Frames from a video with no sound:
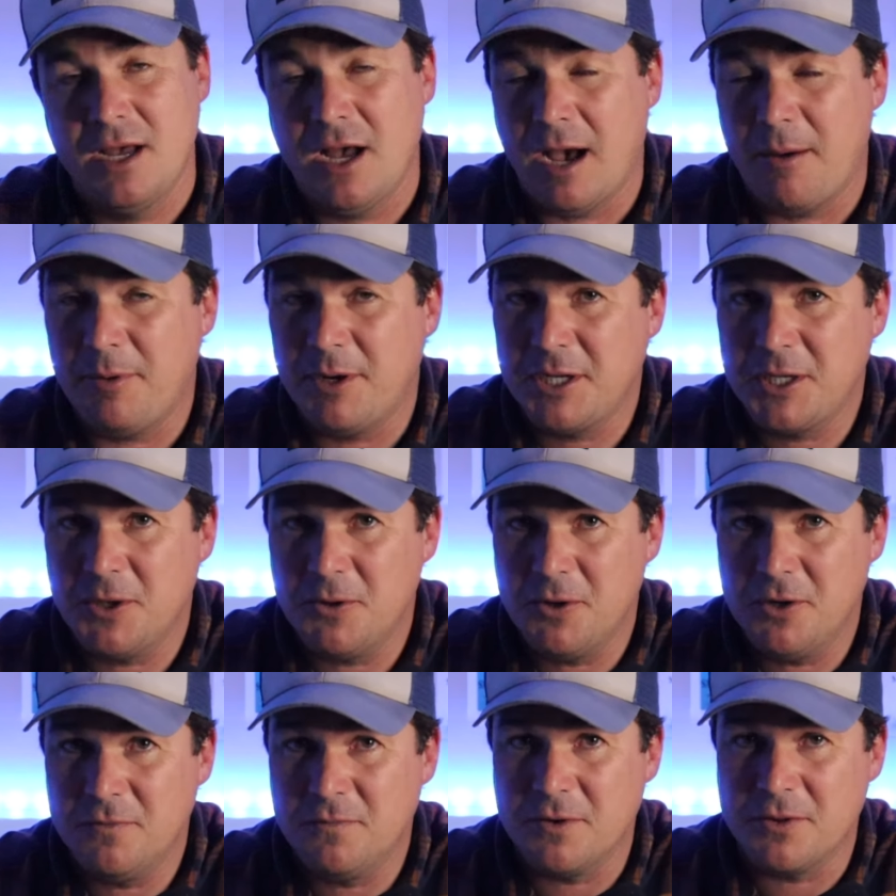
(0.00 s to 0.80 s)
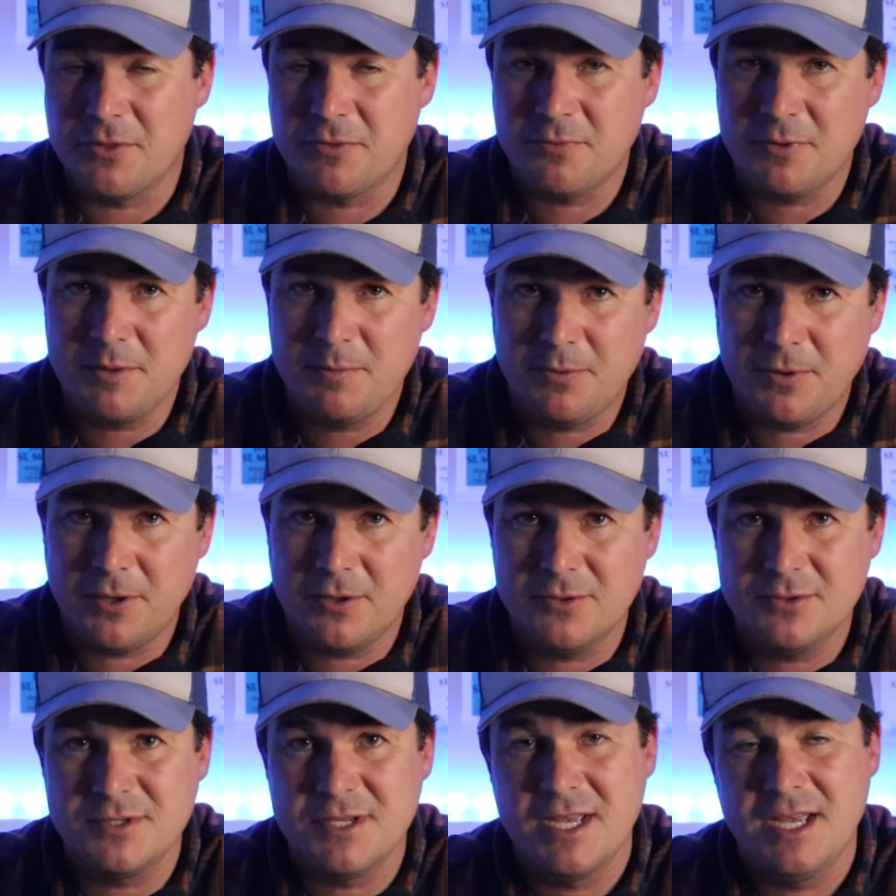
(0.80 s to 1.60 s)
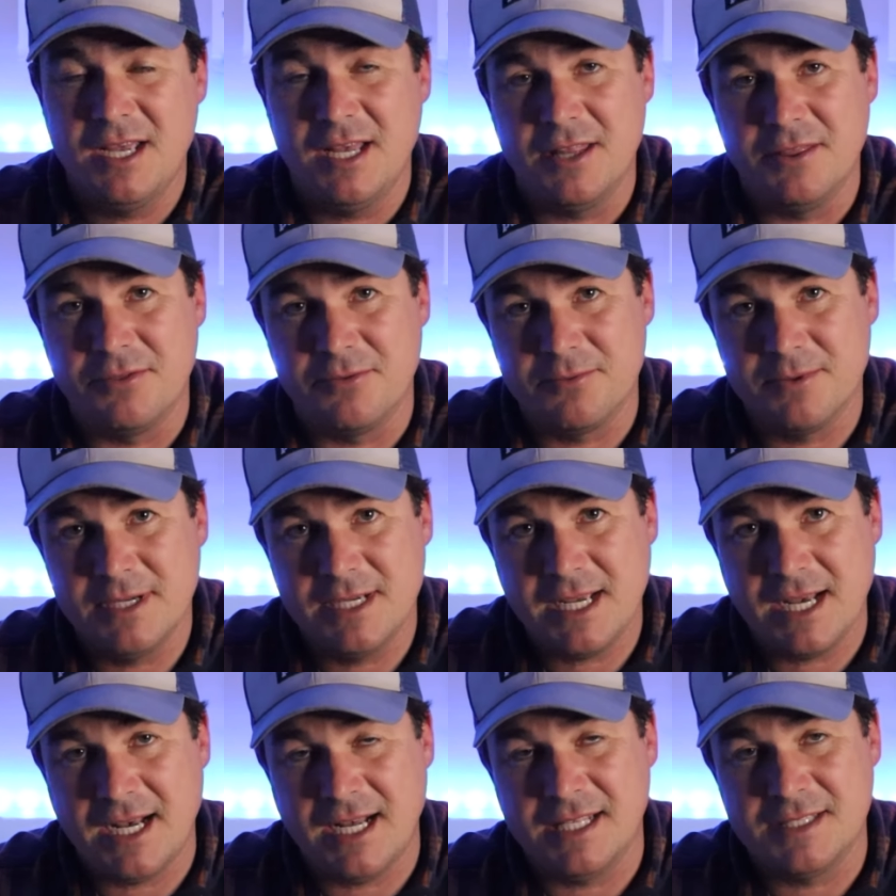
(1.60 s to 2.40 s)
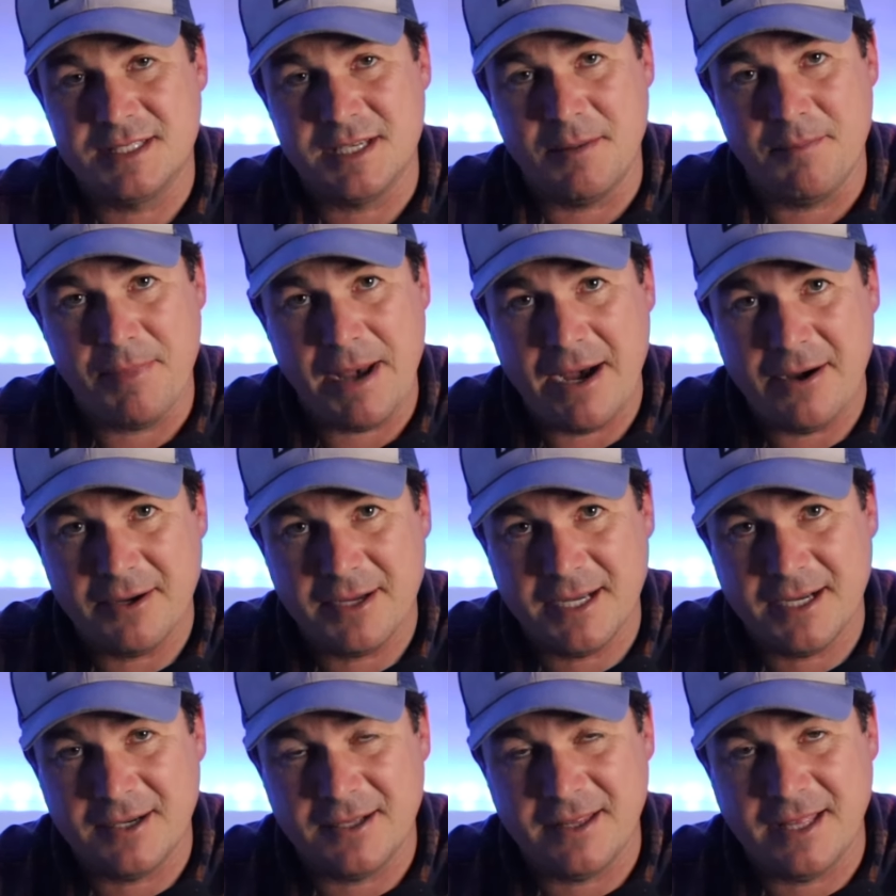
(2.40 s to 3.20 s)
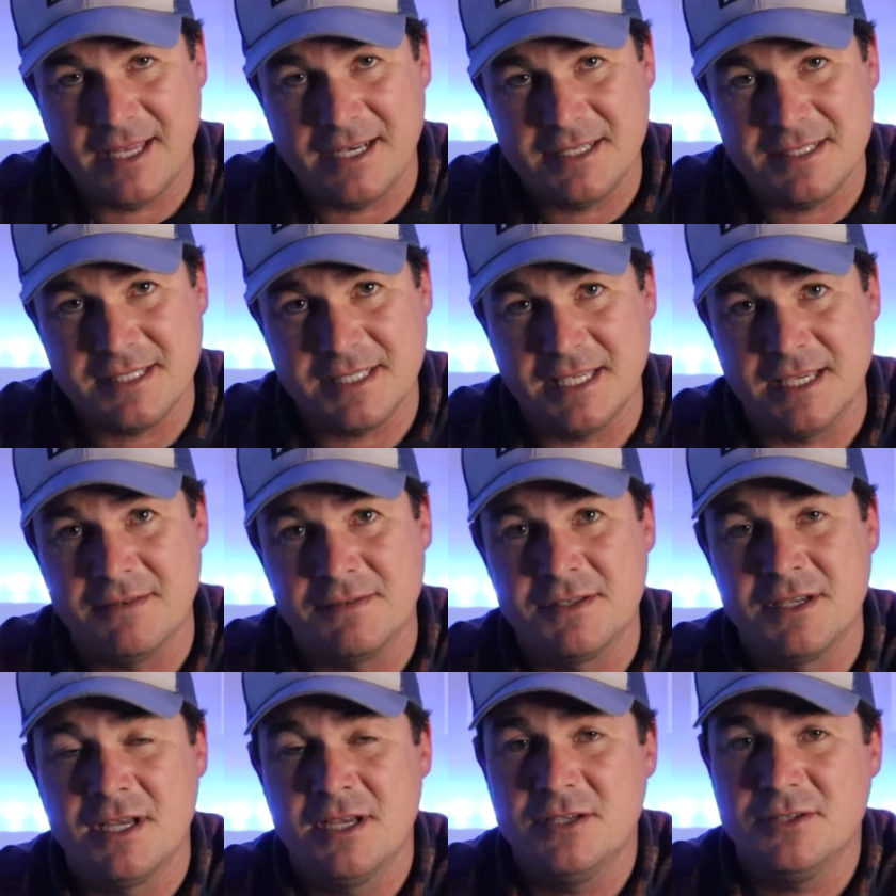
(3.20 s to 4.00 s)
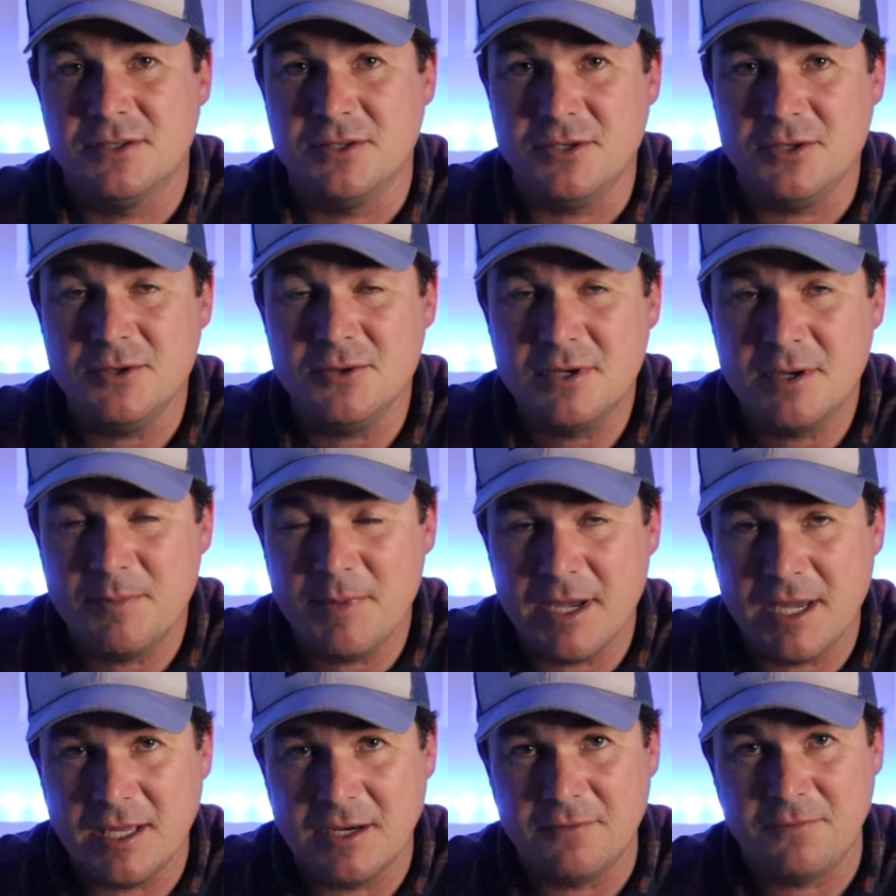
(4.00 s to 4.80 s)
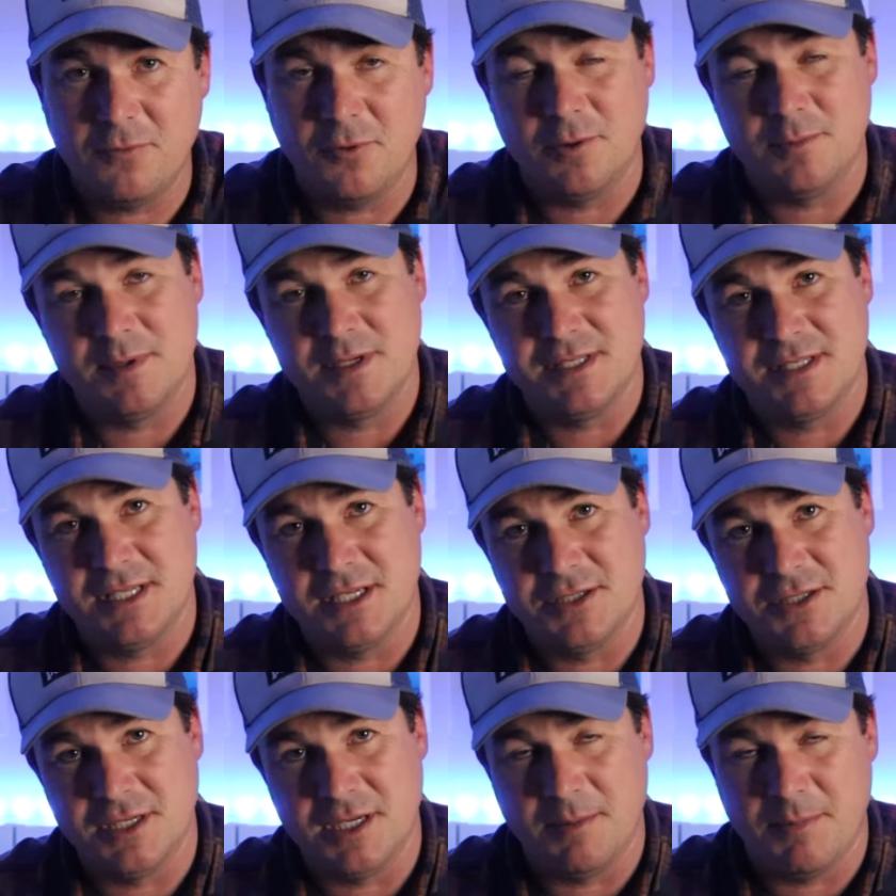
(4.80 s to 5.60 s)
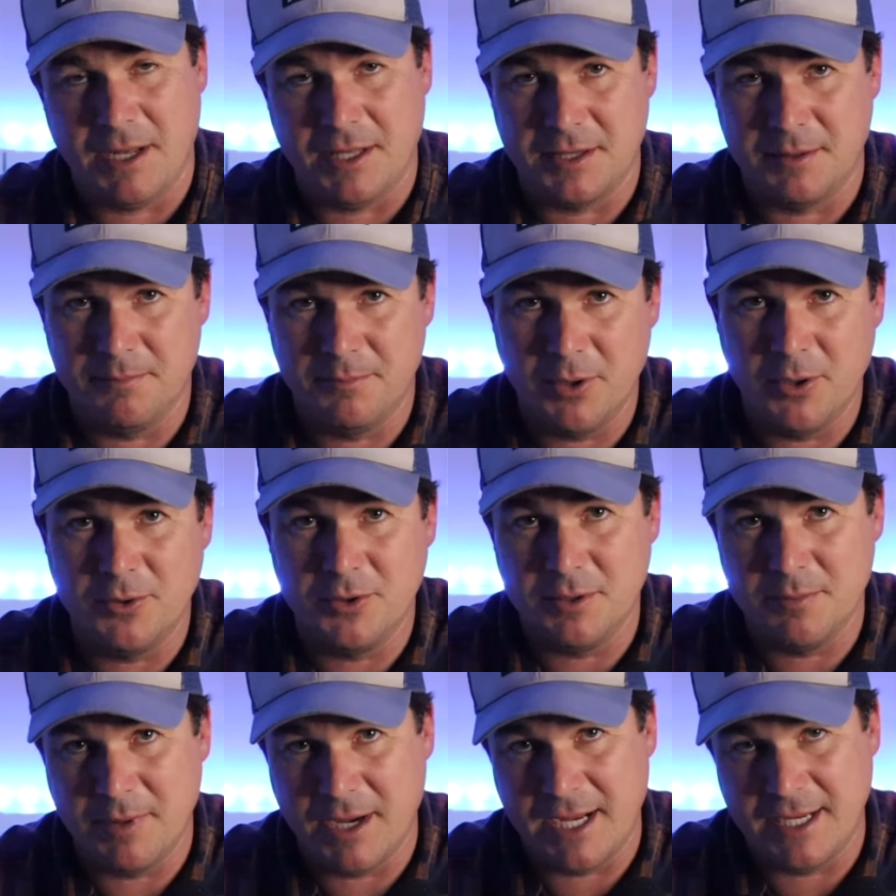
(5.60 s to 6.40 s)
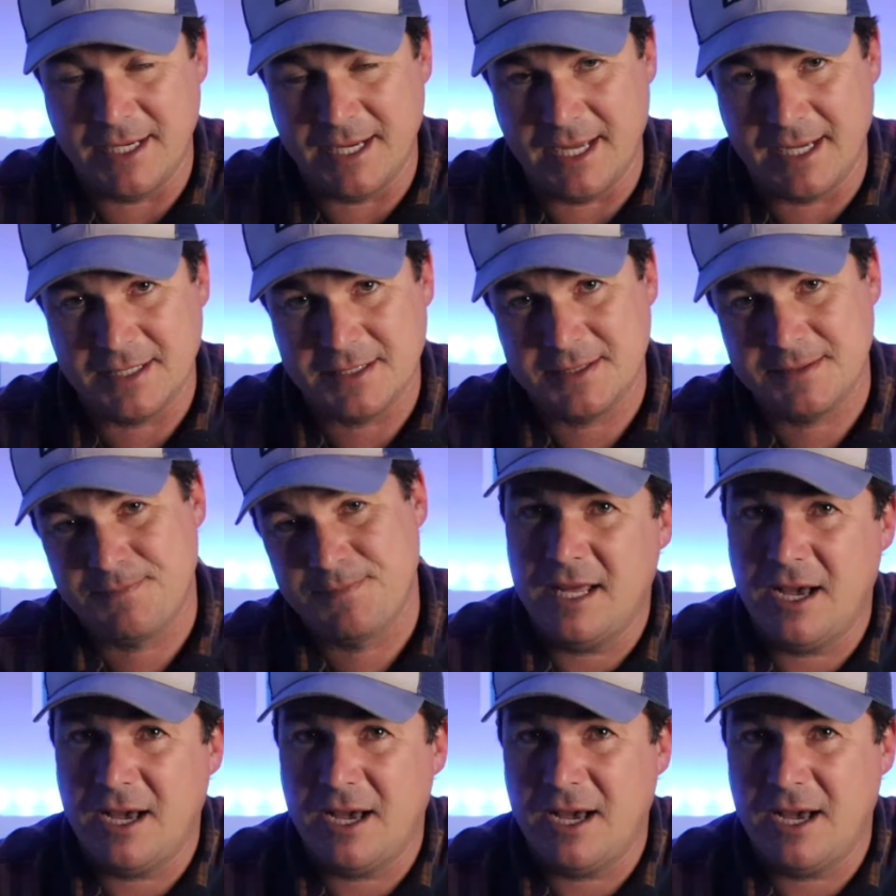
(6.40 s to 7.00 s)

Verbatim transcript: I'm going to go over 3 pros and 3 cons about Carolina Skiffs so you can make an informed decision about the boat you buy next.